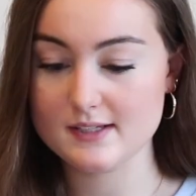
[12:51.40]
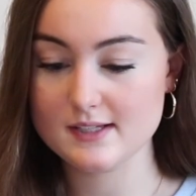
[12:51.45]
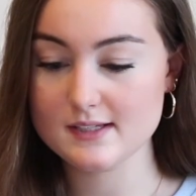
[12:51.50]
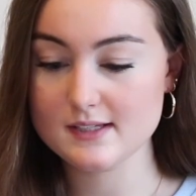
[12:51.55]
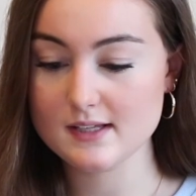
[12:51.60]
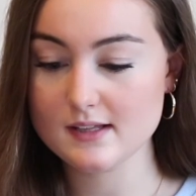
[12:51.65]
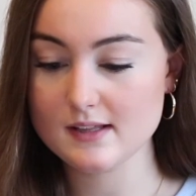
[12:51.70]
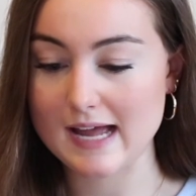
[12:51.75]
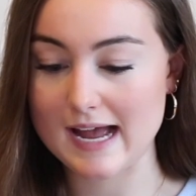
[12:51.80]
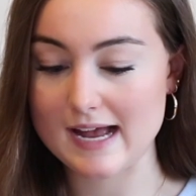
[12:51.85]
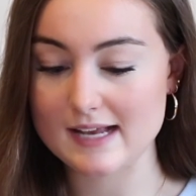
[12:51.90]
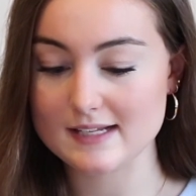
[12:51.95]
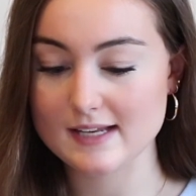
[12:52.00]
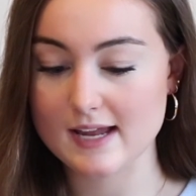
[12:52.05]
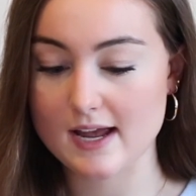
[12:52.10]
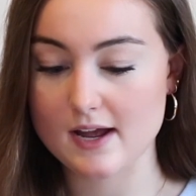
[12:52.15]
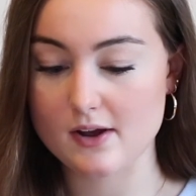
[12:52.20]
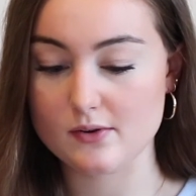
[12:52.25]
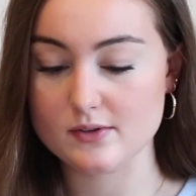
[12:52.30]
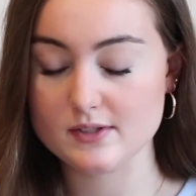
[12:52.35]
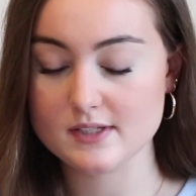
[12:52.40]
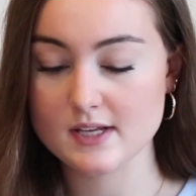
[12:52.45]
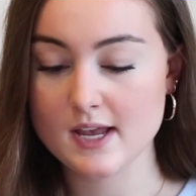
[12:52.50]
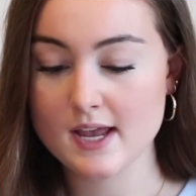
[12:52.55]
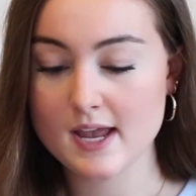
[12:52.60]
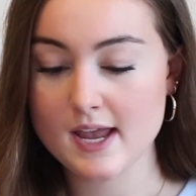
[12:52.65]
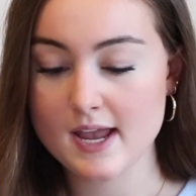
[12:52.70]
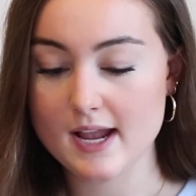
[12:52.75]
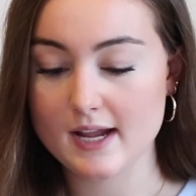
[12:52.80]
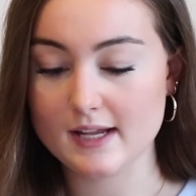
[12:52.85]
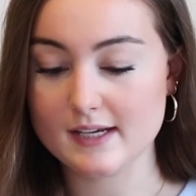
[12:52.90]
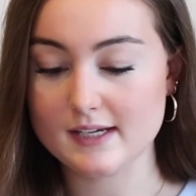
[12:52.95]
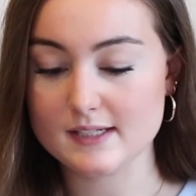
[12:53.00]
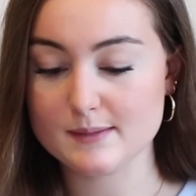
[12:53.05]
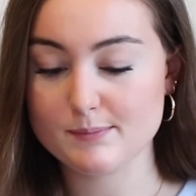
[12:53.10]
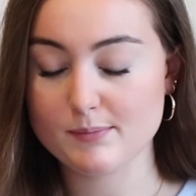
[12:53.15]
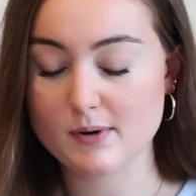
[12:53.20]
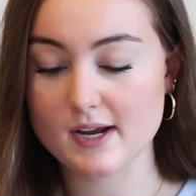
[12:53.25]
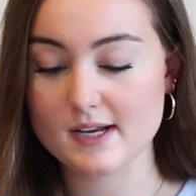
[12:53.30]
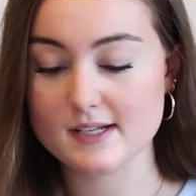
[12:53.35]
This is the last house. It
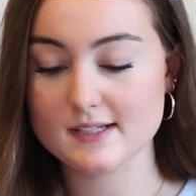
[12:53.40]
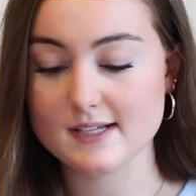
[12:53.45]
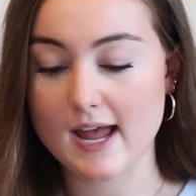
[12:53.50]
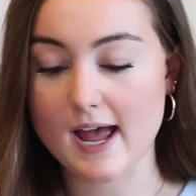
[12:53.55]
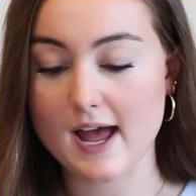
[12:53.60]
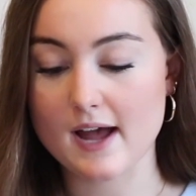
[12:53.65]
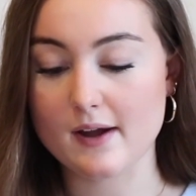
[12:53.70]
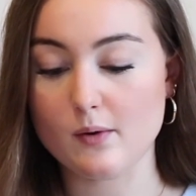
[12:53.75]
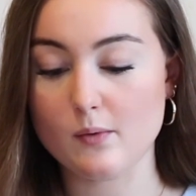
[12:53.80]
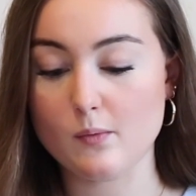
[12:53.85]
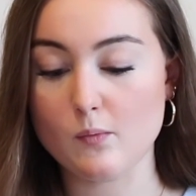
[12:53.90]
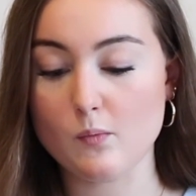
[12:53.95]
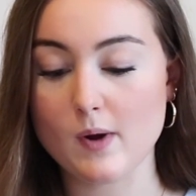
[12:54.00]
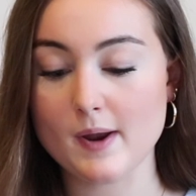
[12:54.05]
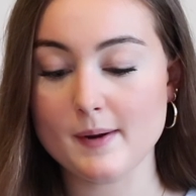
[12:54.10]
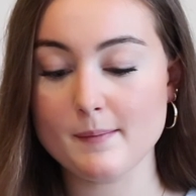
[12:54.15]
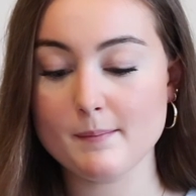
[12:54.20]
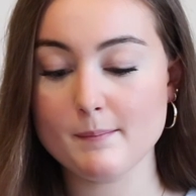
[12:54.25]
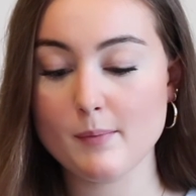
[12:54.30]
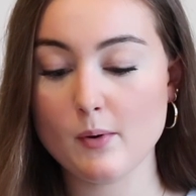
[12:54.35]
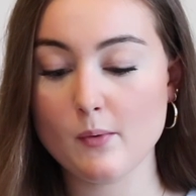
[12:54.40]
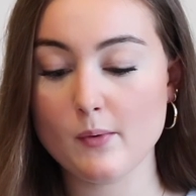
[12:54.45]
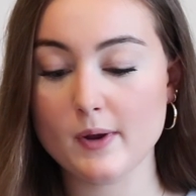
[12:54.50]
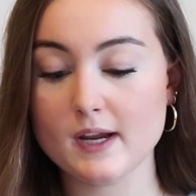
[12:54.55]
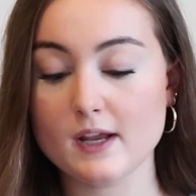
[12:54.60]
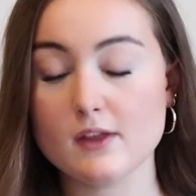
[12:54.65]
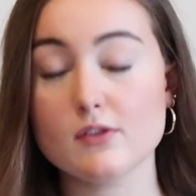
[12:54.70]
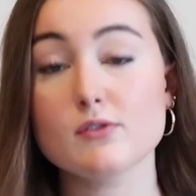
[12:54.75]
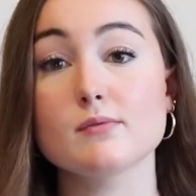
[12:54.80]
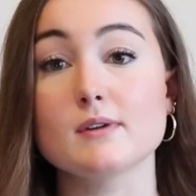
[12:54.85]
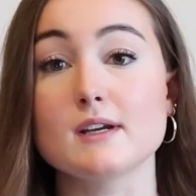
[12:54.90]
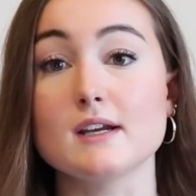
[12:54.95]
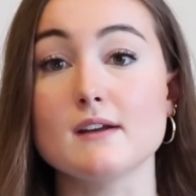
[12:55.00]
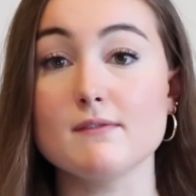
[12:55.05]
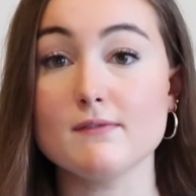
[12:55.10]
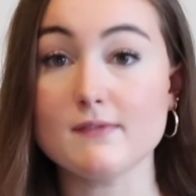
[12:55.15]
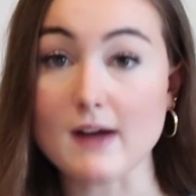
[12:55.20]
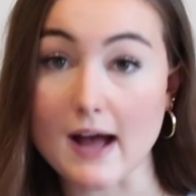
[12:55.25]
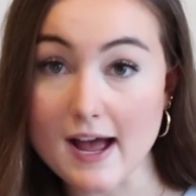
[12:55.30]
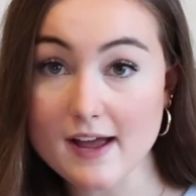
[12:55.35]
is priced at
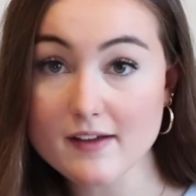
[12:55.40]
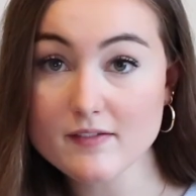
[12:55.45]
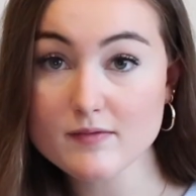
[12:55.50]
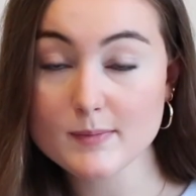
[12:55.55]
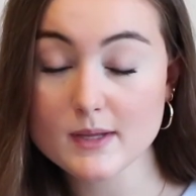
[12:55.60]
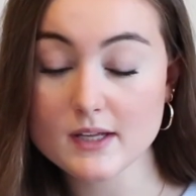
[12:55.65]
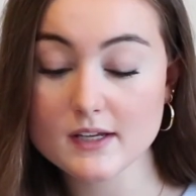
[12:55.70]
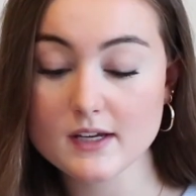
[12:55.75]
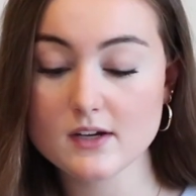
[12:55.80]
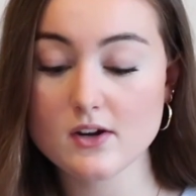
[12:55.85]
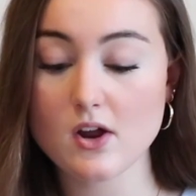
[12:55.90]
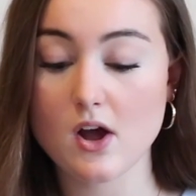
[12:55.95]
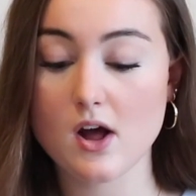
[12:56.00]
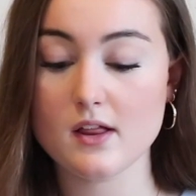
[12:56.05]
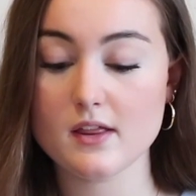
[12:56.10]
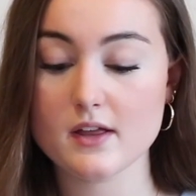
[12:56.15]
$1.35 million.